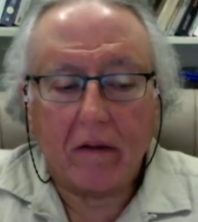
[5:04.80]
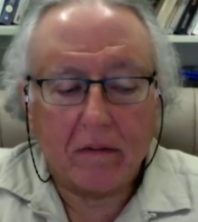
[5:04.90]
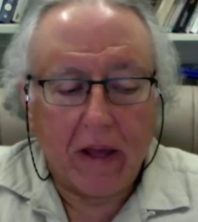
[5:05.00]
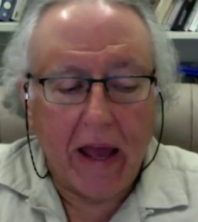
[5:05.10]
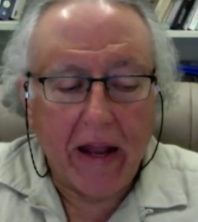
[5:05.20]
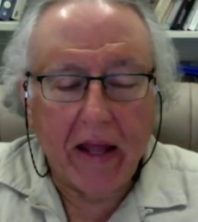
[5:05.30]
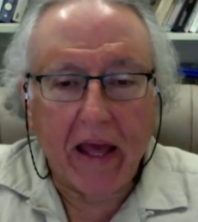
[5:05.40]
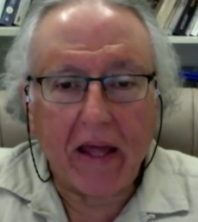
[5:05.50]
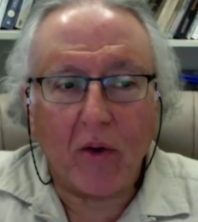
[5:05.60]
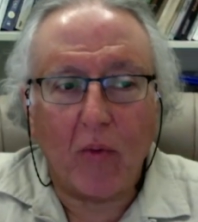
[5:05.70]

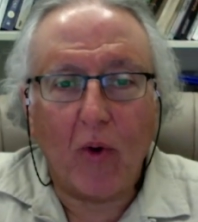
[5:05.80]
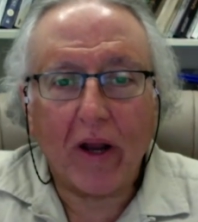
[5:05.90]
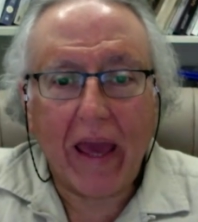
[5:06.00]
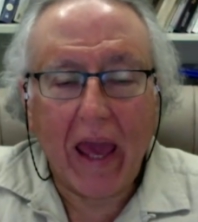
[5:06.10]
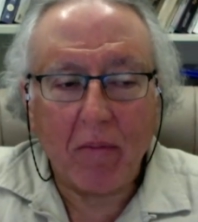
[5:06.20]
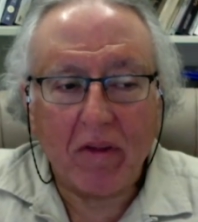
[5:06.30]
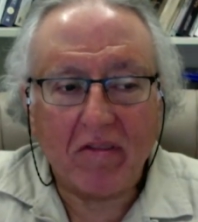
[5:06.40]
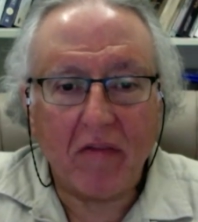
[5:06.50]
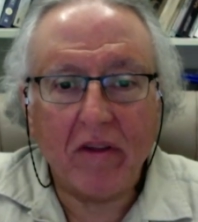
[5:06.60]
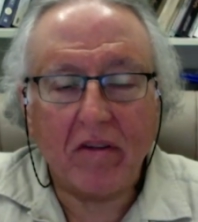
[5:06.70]
And the war came in
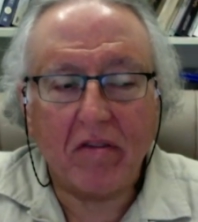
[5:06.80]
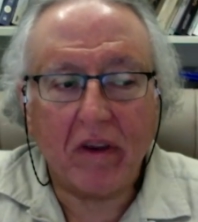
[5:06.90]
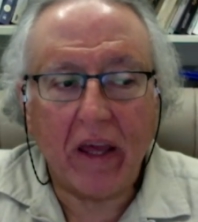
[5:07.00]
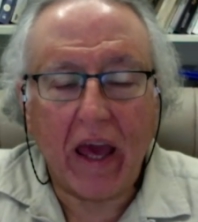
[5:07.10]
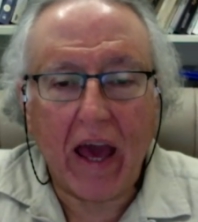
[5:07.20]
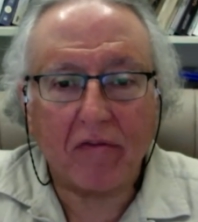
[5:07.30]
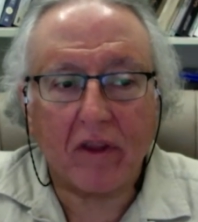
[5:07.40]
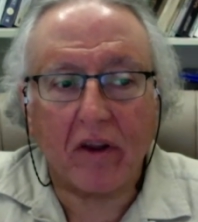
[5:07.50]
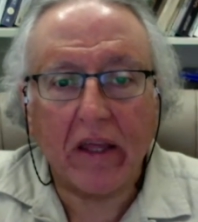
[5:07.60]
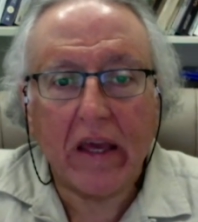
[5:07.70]
73
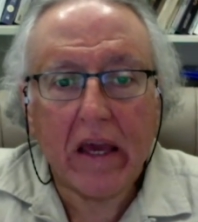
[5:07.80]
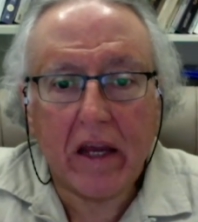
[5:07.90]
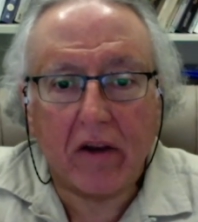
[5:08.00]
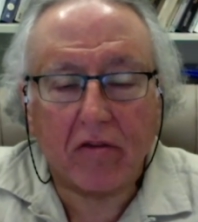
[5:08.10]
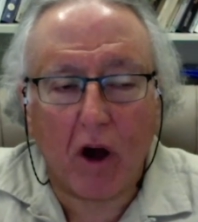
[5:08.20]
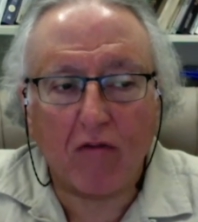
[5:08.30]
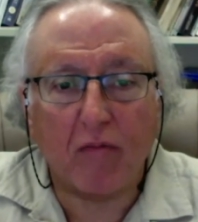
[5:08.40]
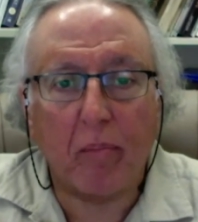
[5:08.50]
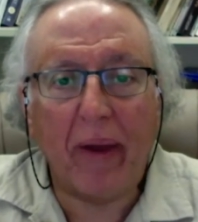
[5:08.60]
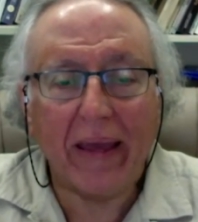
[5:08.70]
after years of
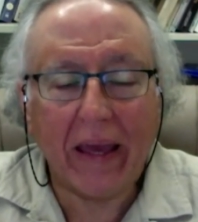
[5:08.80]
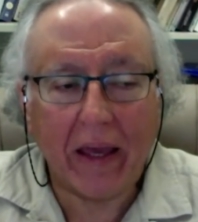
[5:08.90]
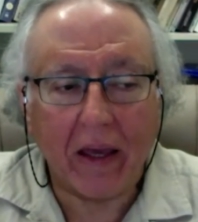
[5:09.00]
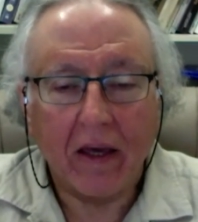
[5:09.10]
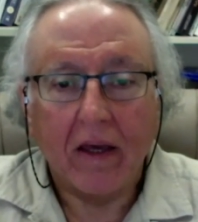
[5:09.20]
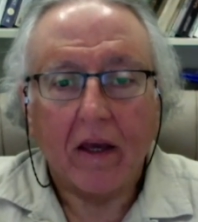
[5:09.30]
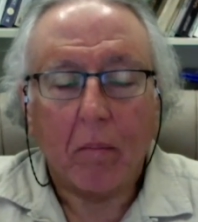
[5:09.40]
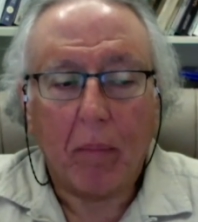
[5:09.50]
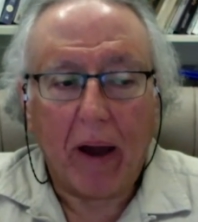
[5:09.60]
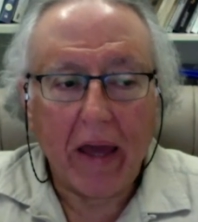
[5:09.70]
begging
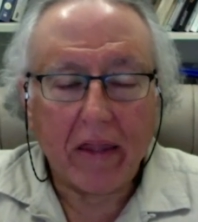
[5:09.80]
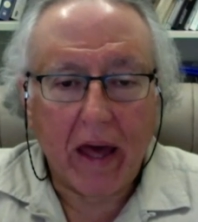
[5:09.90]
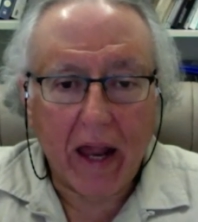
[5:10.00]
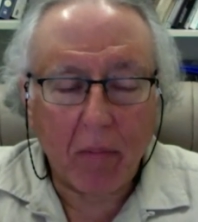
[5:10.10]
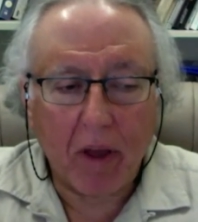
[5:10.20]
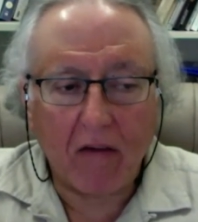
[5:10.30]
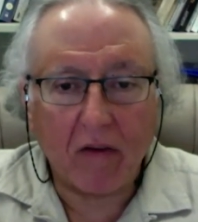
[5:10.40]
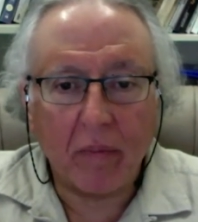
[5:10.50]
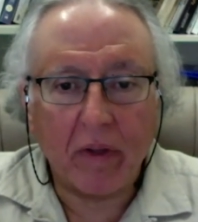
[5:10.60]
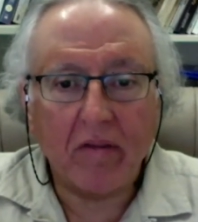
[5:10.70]
by the Arab
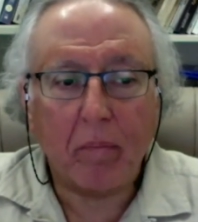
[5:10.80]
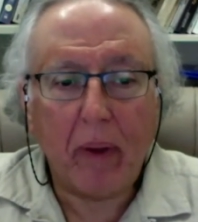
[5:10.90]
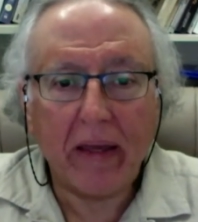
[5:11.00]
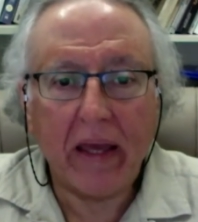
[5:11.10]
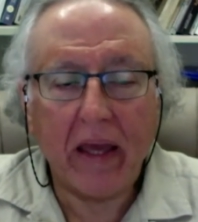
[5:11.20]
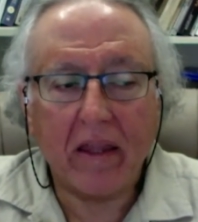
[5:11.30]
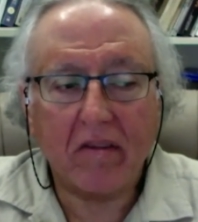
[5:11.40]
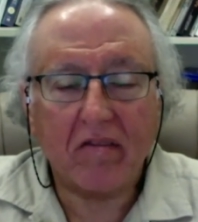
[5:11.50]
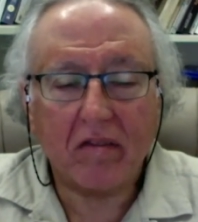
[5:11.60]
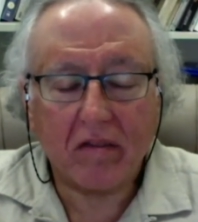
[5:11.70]
government, begging the
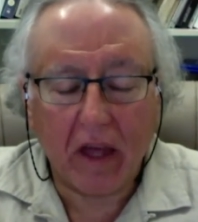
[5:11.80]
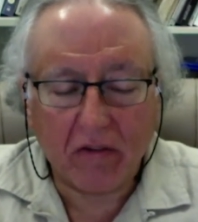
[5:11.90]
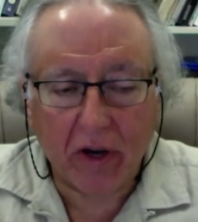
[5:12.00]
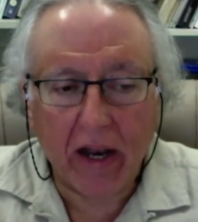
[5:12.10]
Israeli